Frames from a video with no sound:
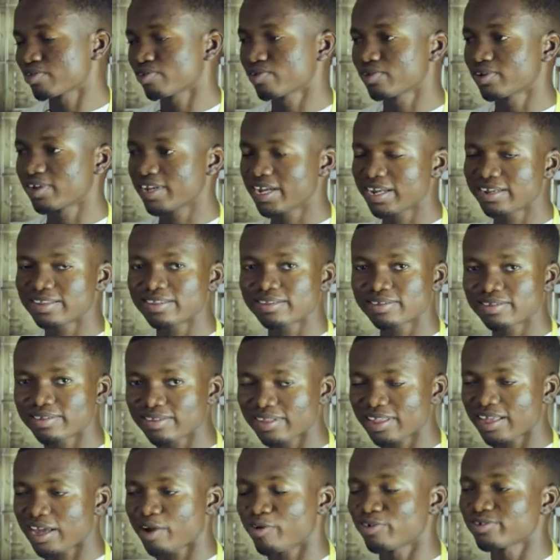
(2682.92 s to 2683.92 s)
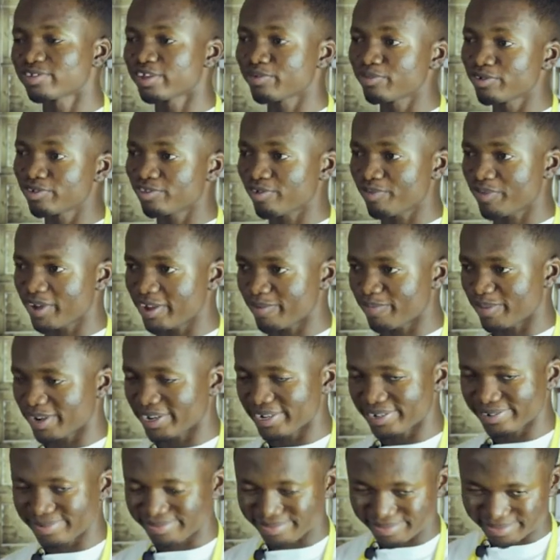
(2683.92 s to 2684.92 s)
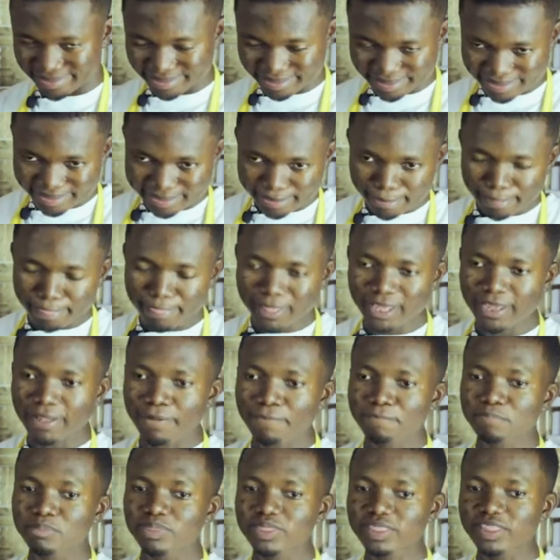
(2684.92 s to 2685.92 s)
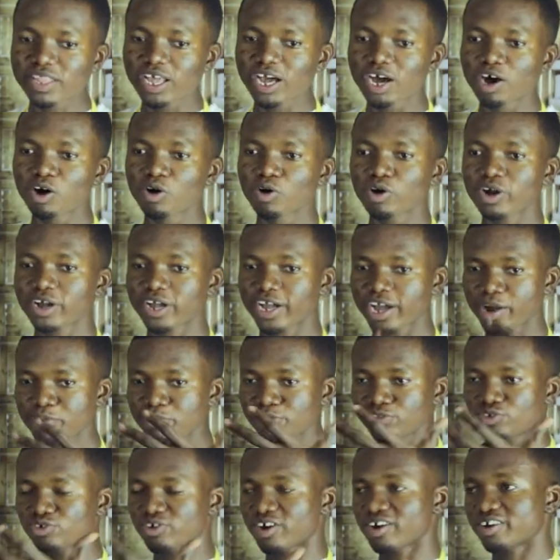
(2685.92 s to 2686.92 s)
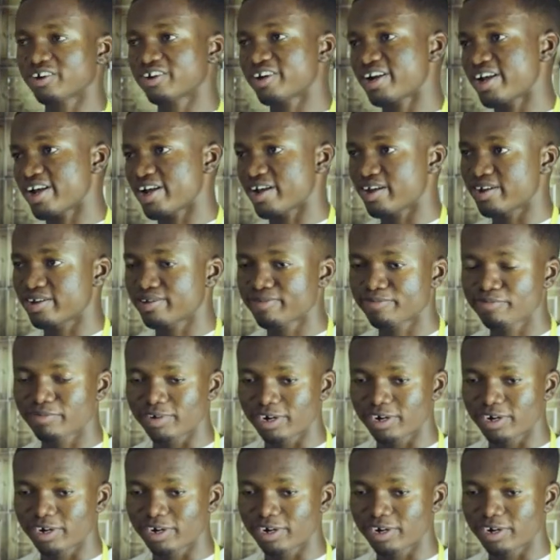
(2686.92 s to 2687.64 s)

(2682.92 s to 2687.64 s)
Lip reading: So that I was able to make money. Now, coming to Accra,